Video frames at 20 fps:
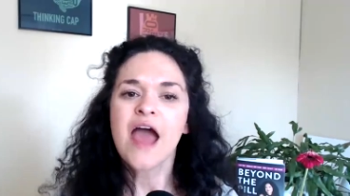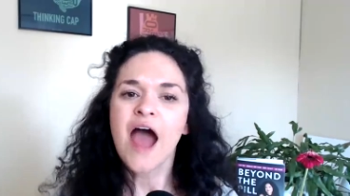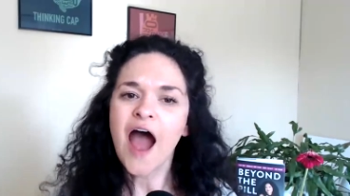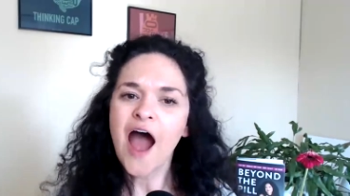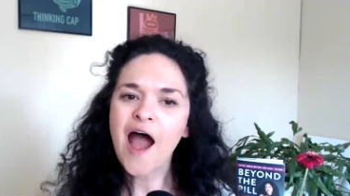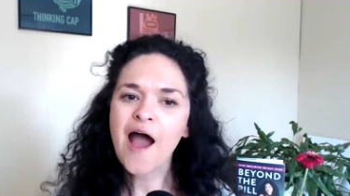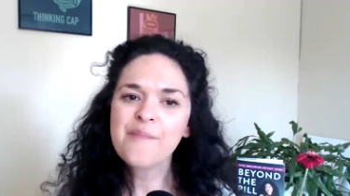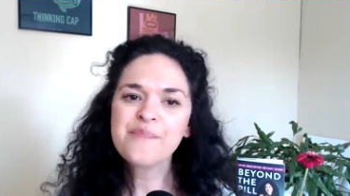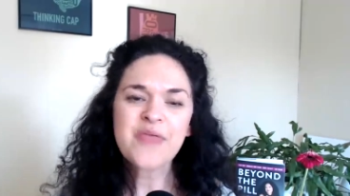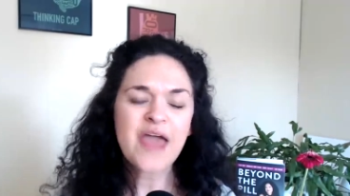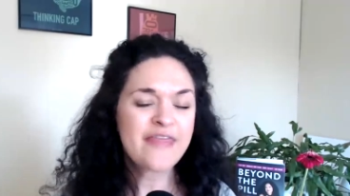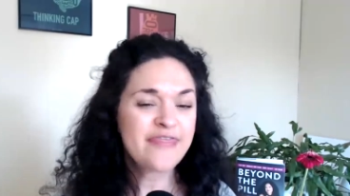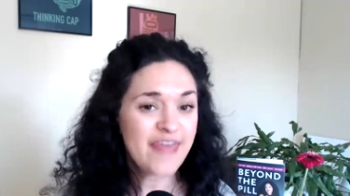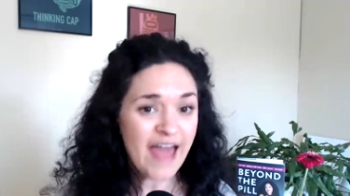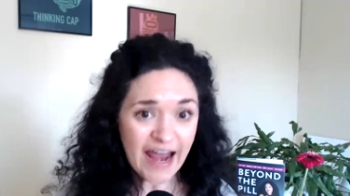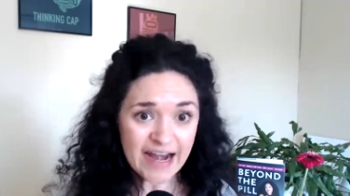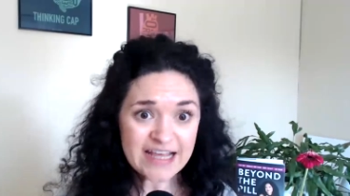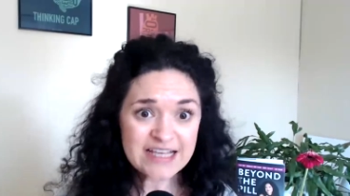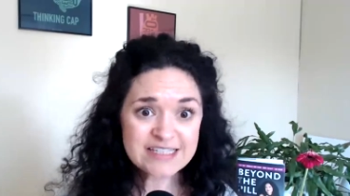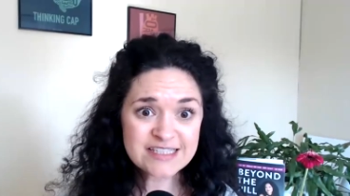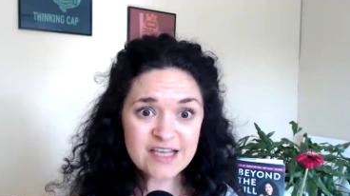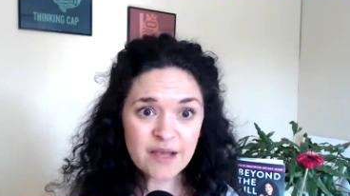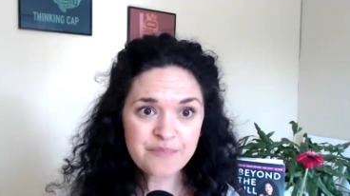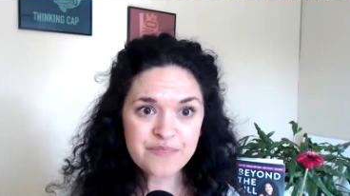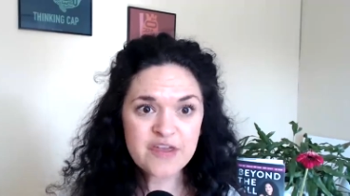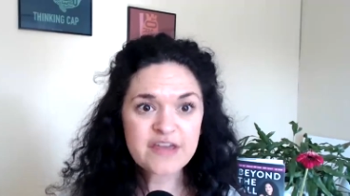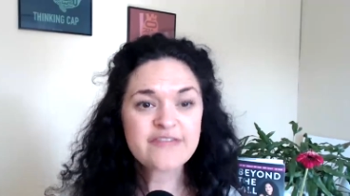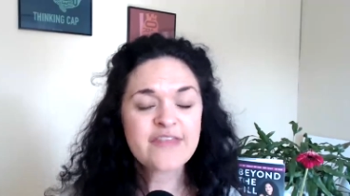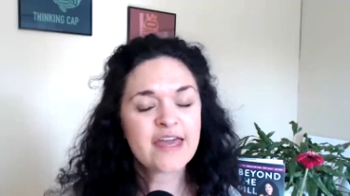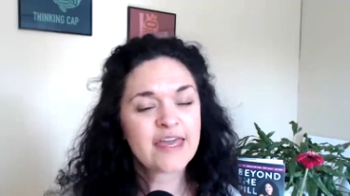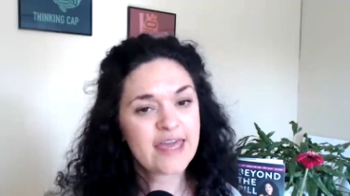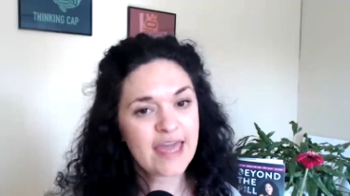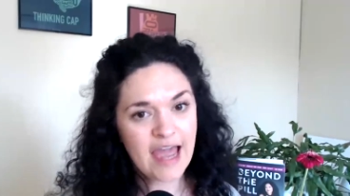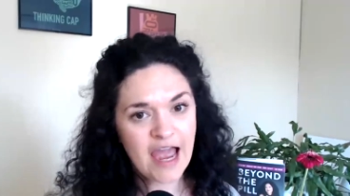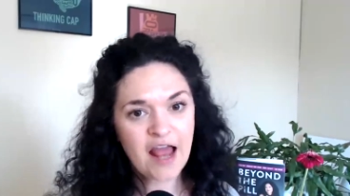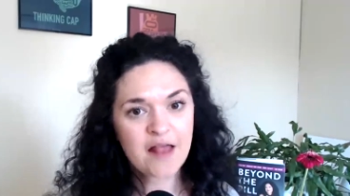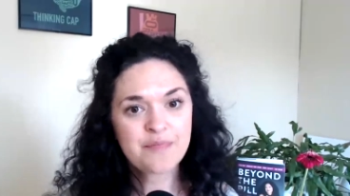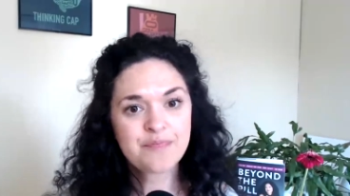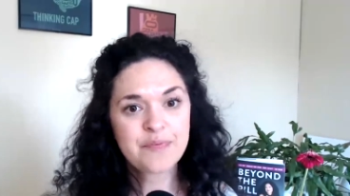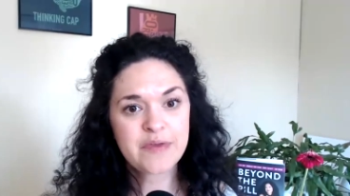And that is something that
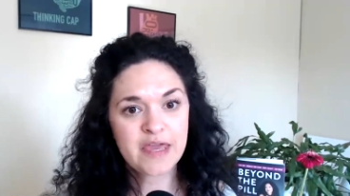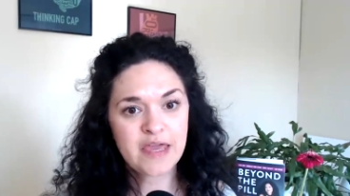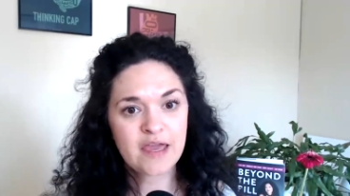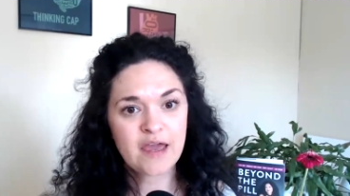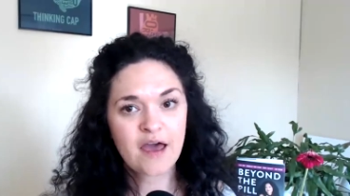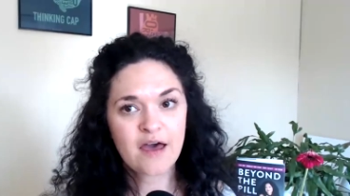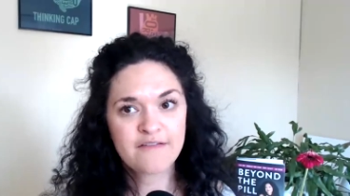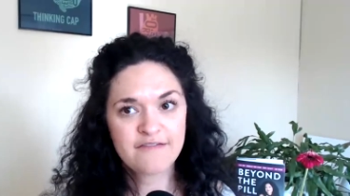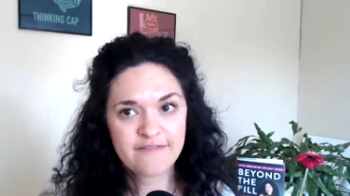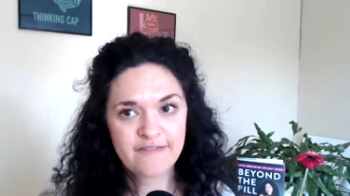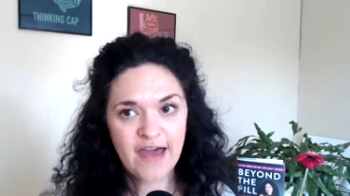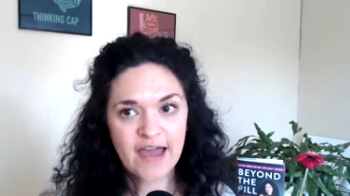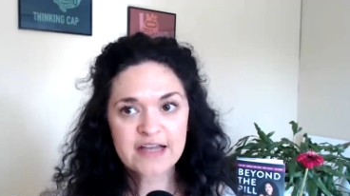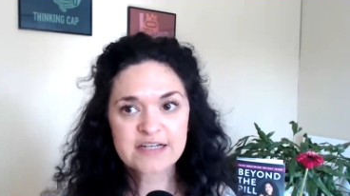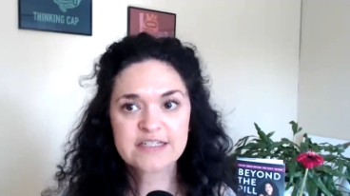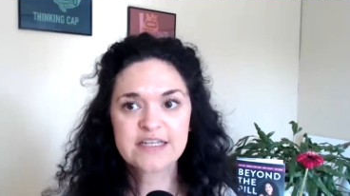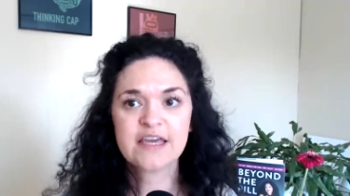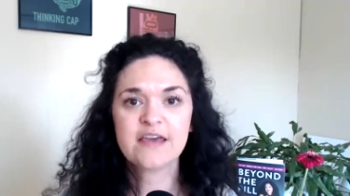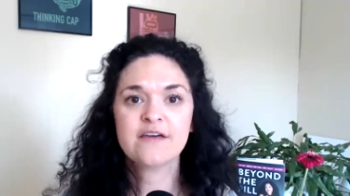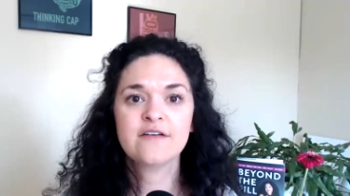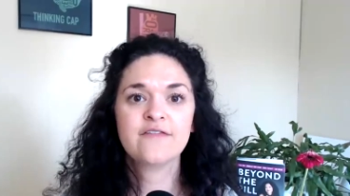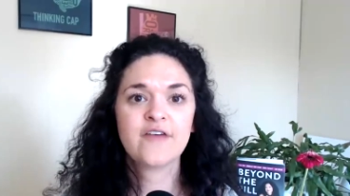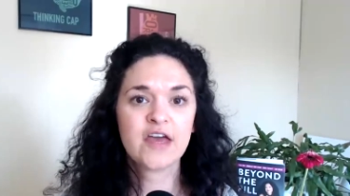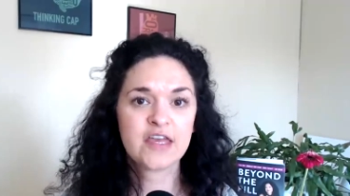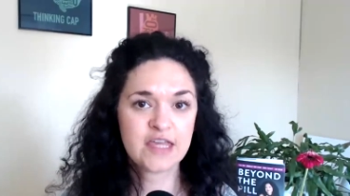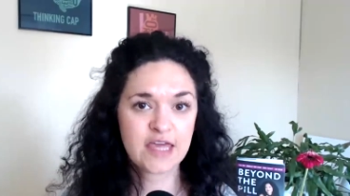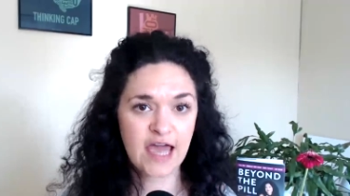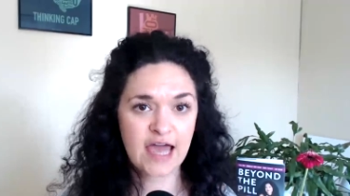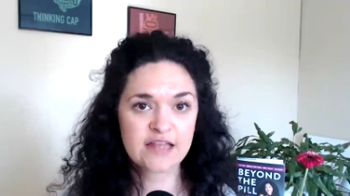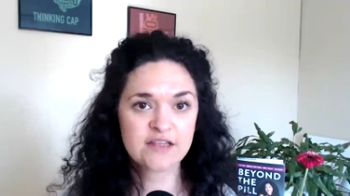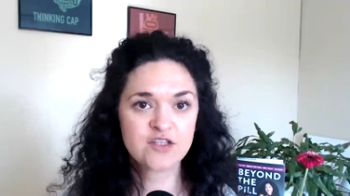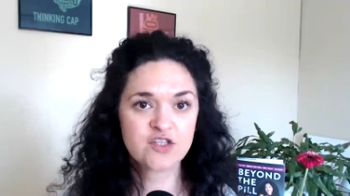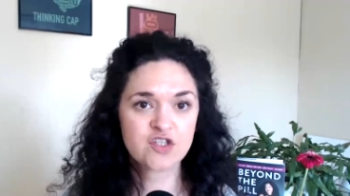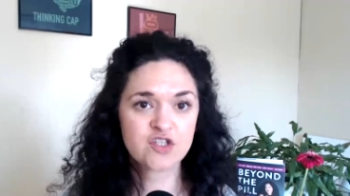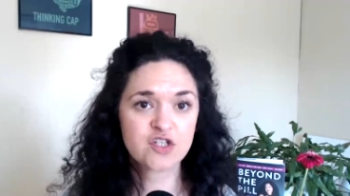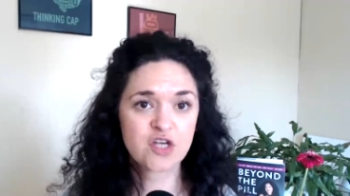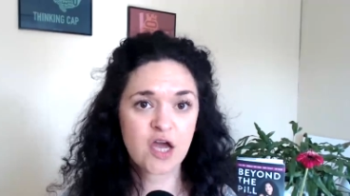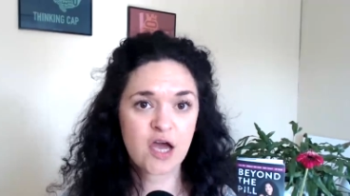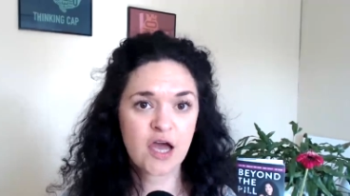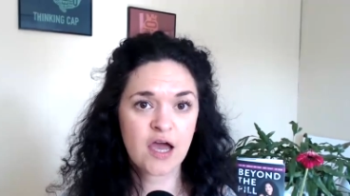can be effective
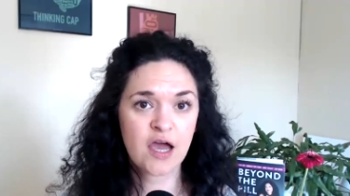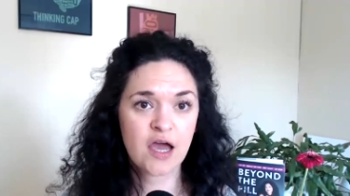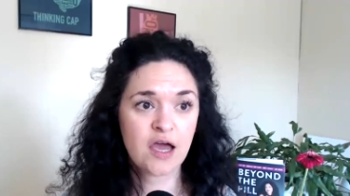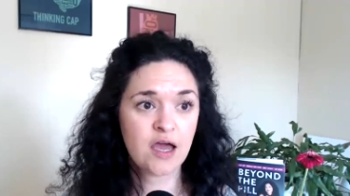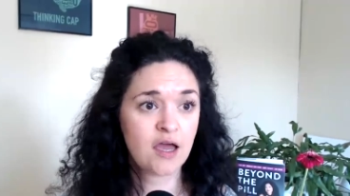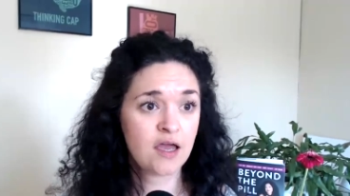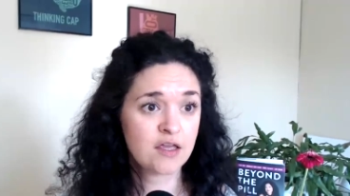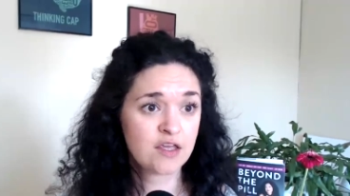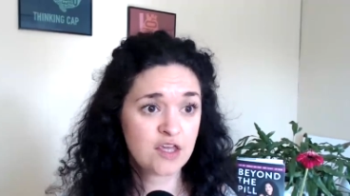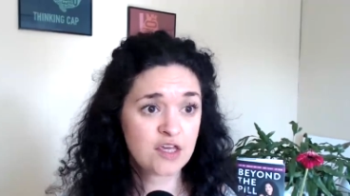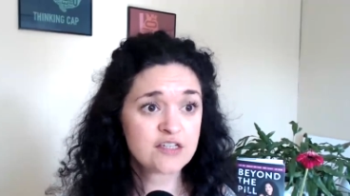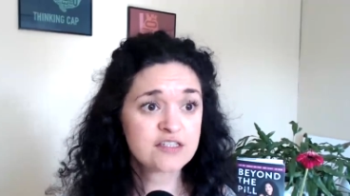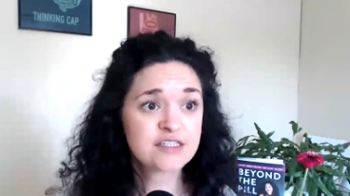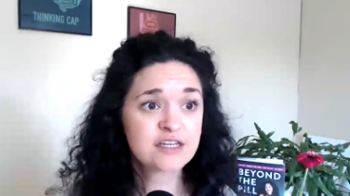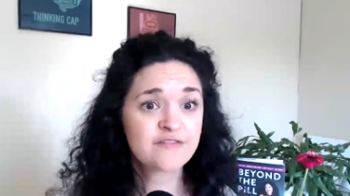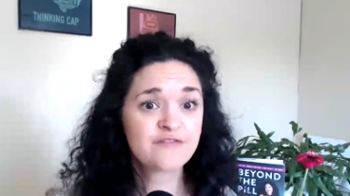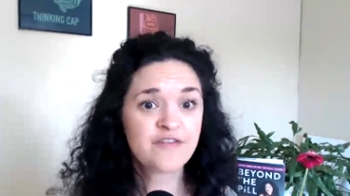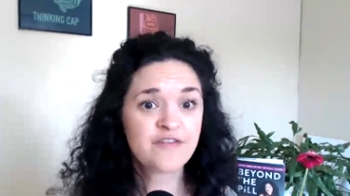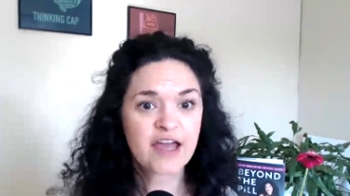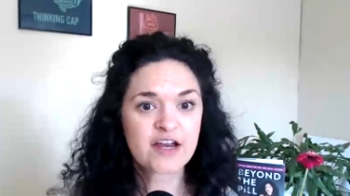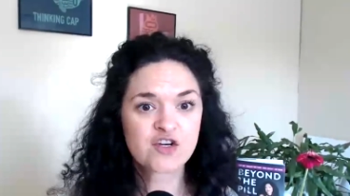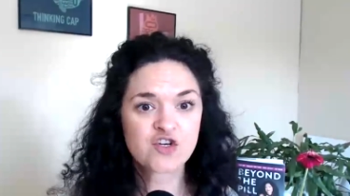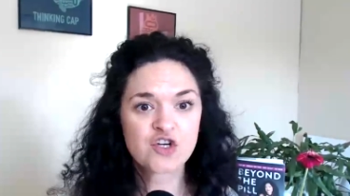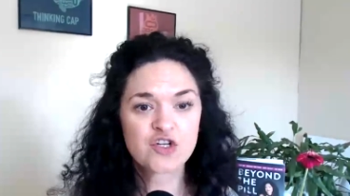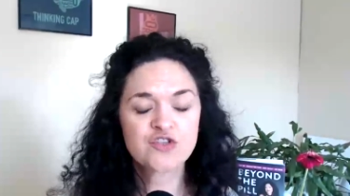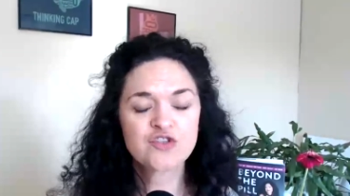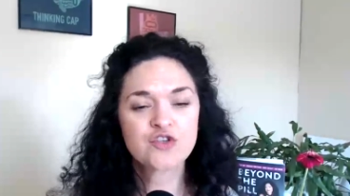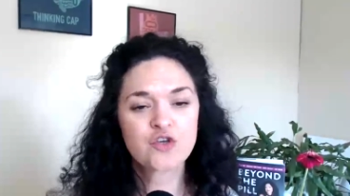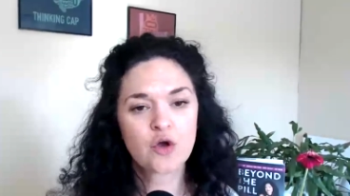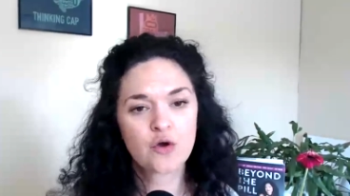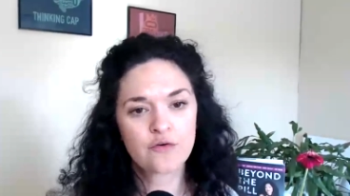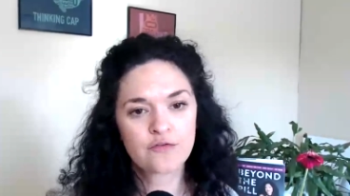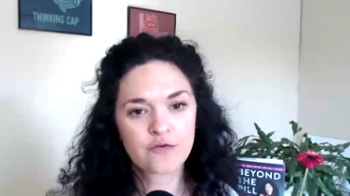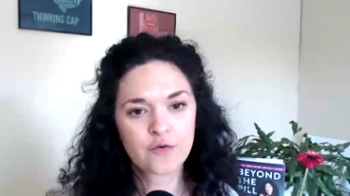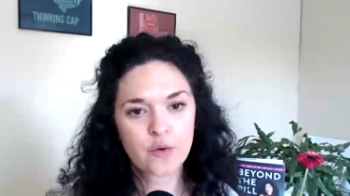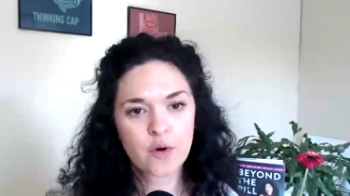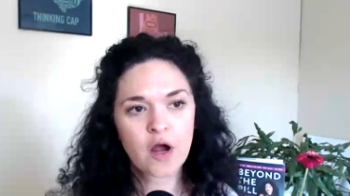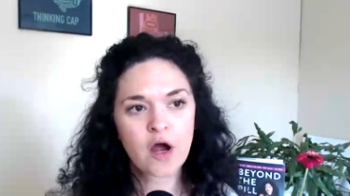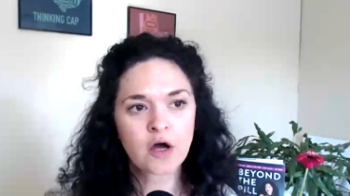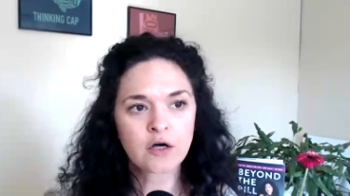against yeast infections
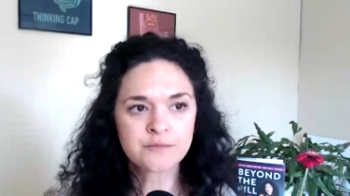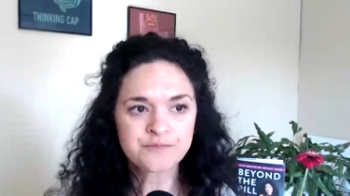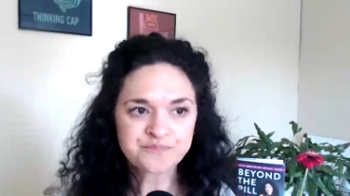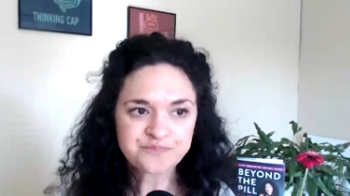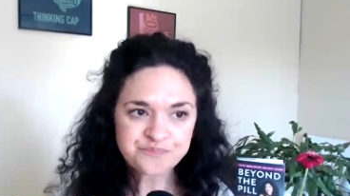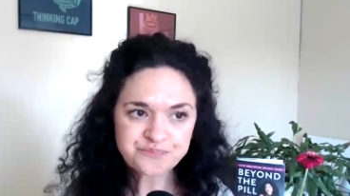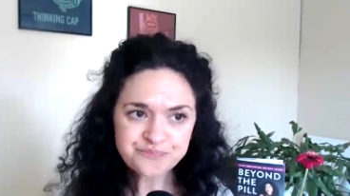overall.